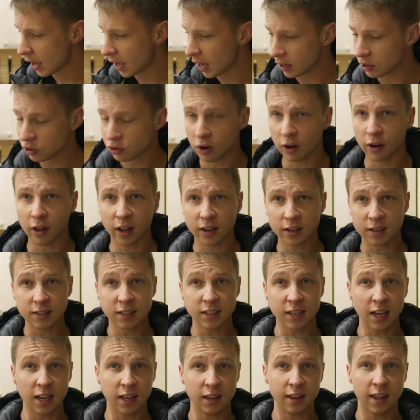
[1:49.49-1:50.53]
and trying to
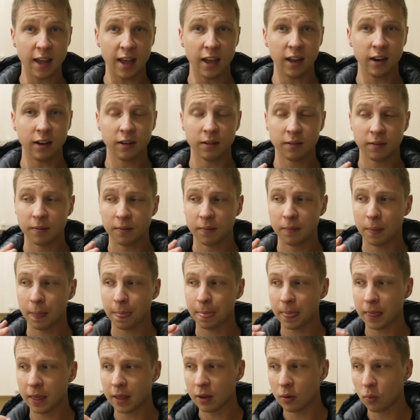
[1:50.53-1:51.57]
understand that
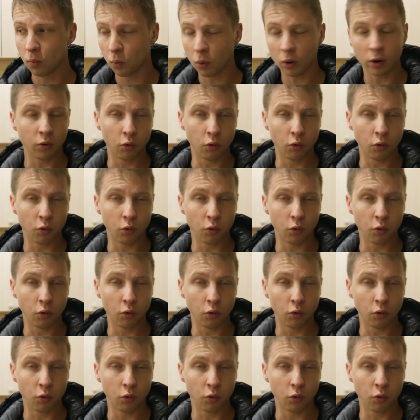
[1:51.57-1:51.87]
what